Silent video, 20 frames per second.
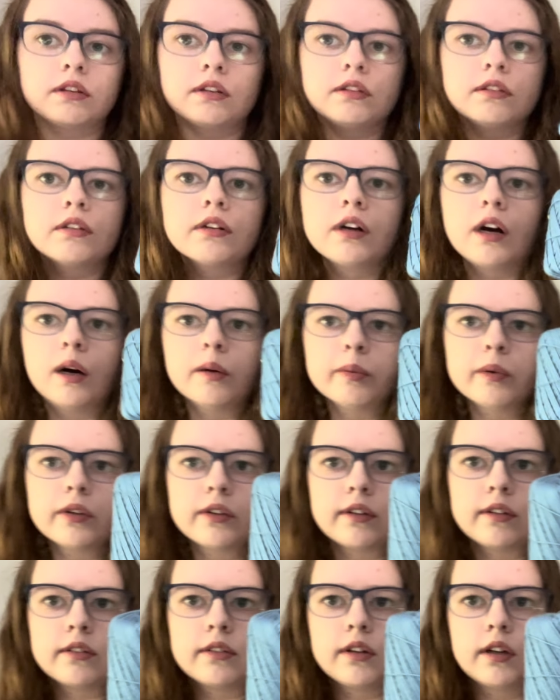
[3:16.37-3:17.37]
the cardboard
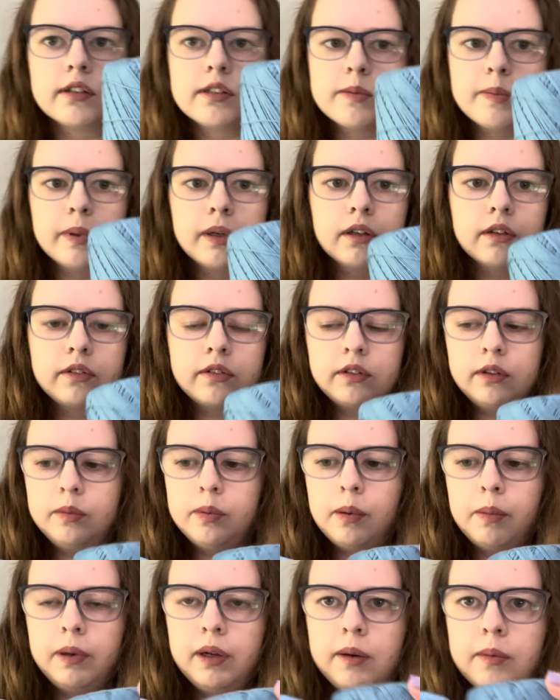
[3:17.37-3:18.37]
inside's bigger, so you
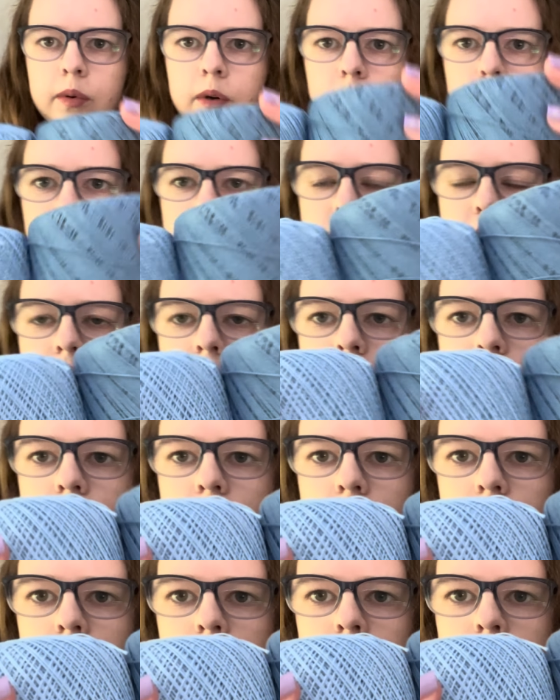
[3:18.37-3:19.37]
probably get more. I wonder if you can see the
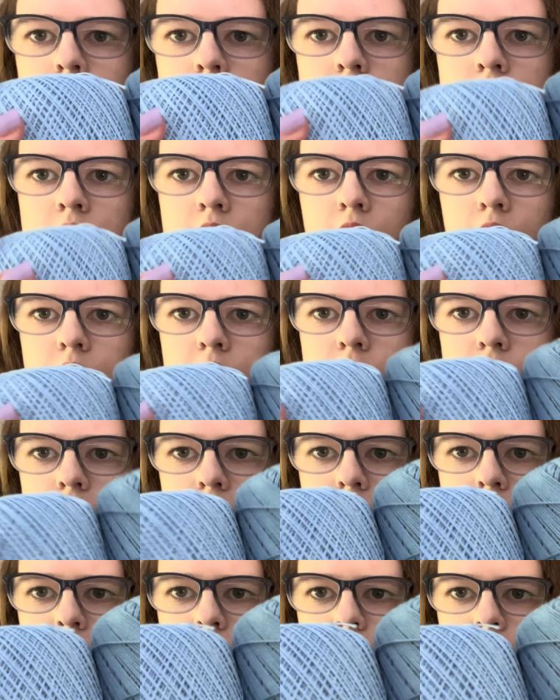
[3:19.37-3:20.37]
difference. Obviously they're
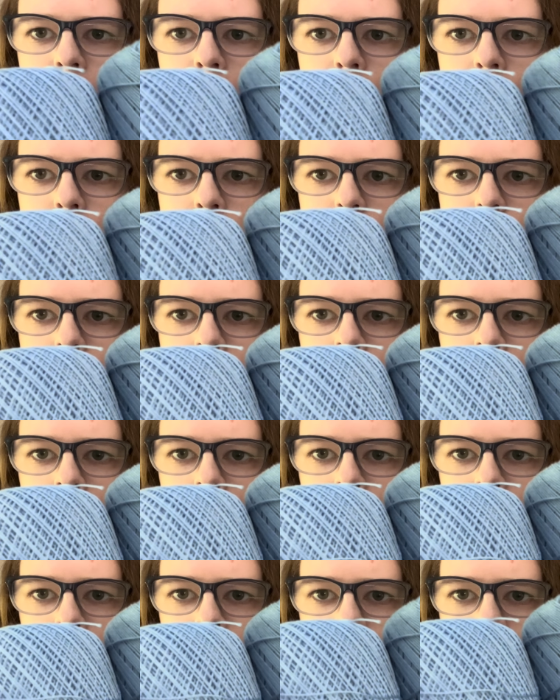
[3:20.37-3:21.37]
different colours,
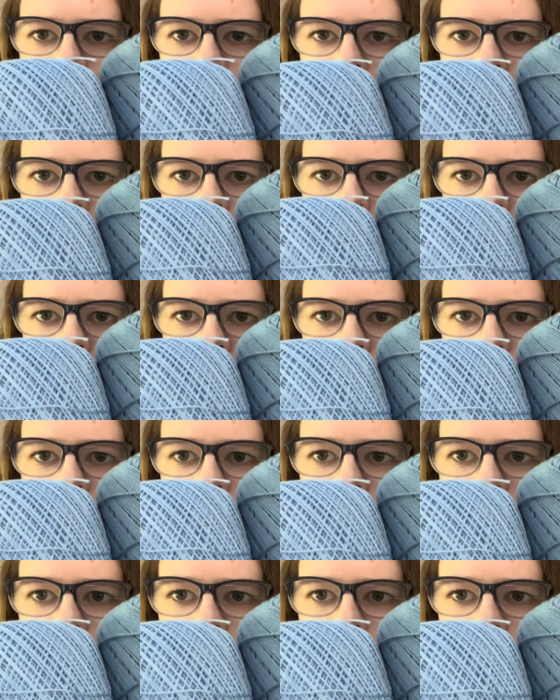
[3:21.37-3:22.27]
but this one is just